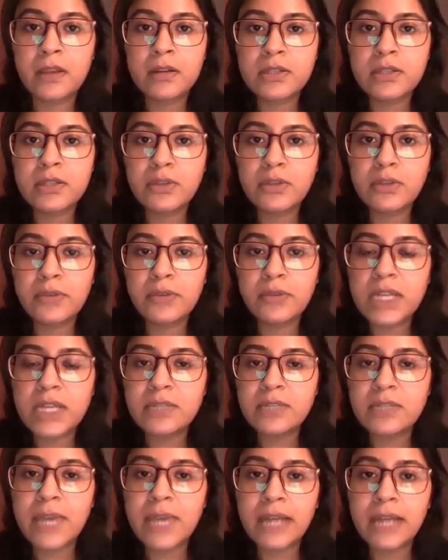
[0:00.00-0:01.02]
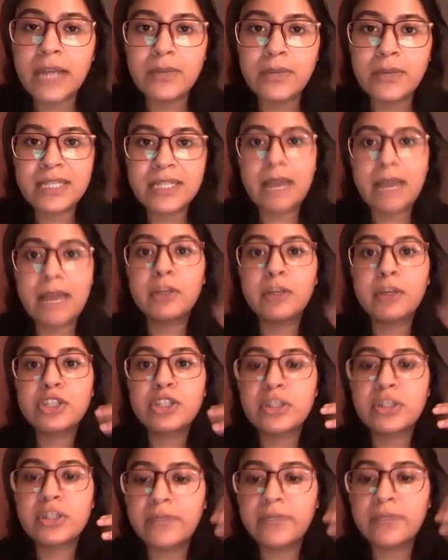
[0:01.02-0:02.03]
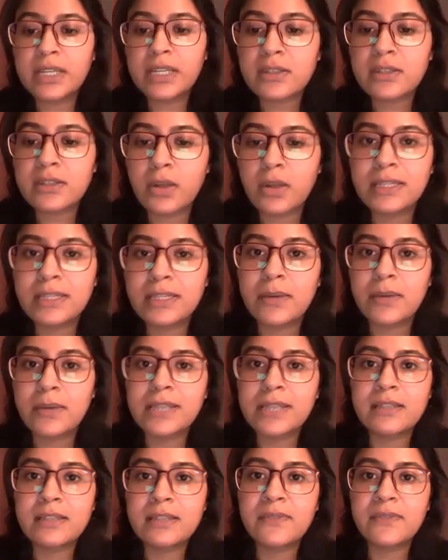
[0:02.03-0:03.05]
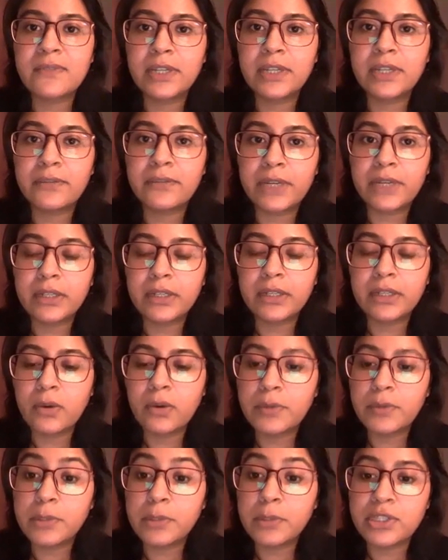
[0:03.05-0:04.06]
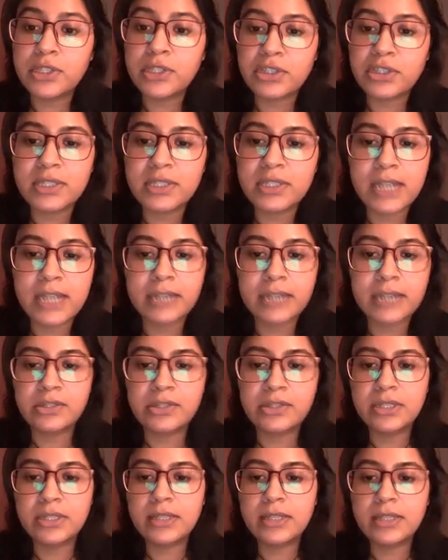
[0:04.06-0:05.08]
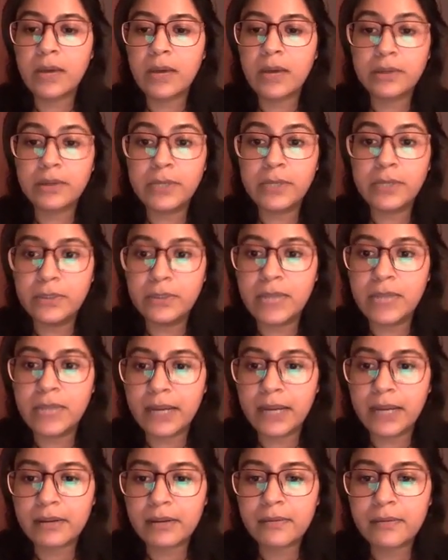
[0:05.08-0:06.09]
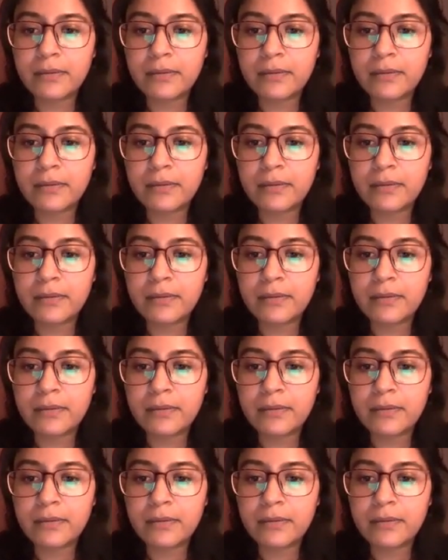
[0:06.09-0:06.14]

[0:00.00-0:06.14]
So first we had to establish the fitness consequences for different oviposition strategies. How did we do that?